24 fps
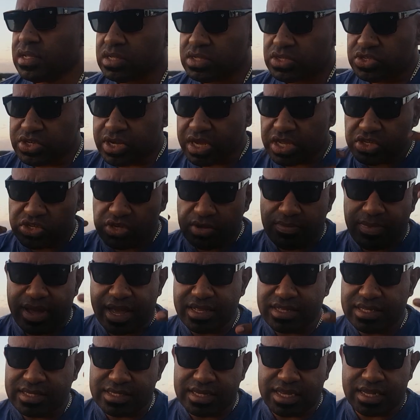change your
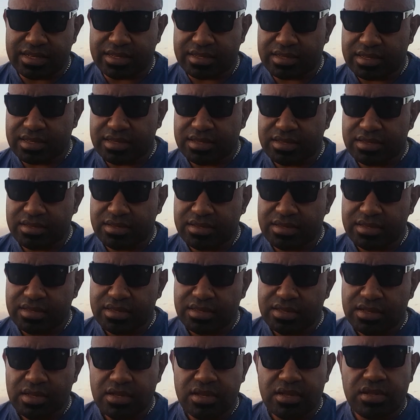mindset
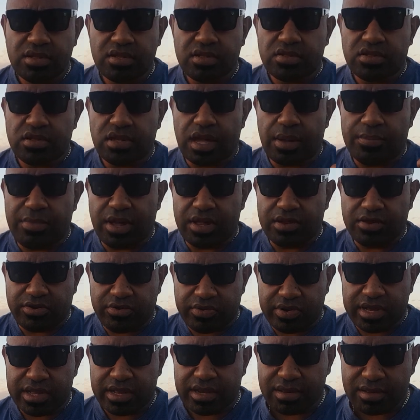about
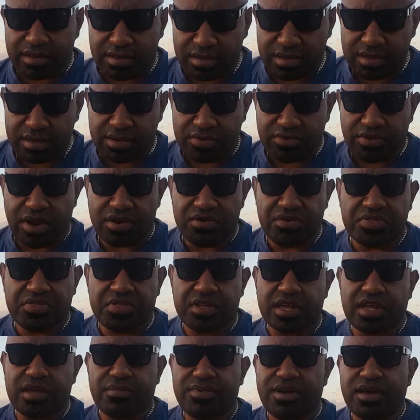greed. Try to
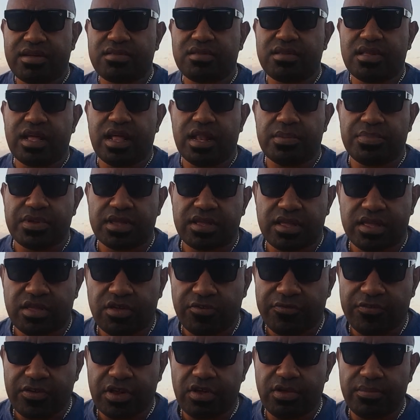think about helping
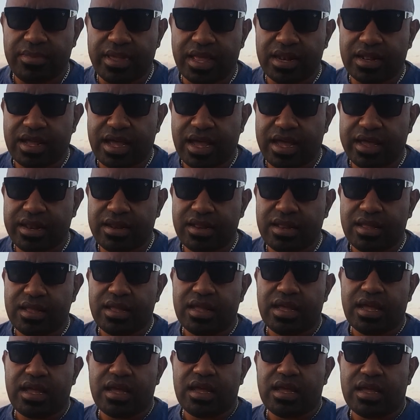your fellow mankind.
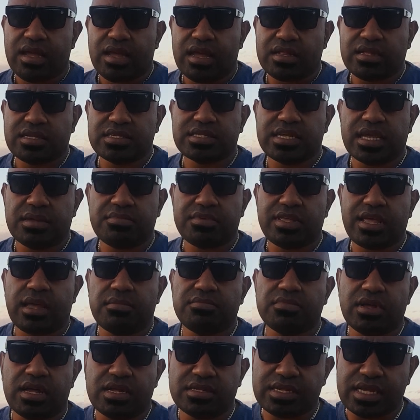At the same
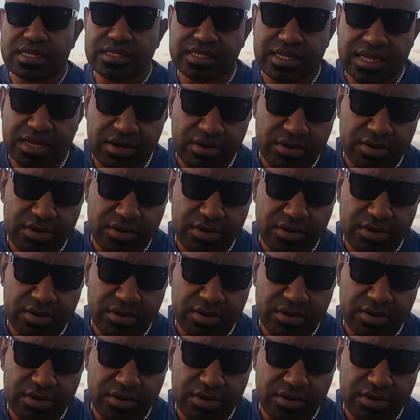time, as I said,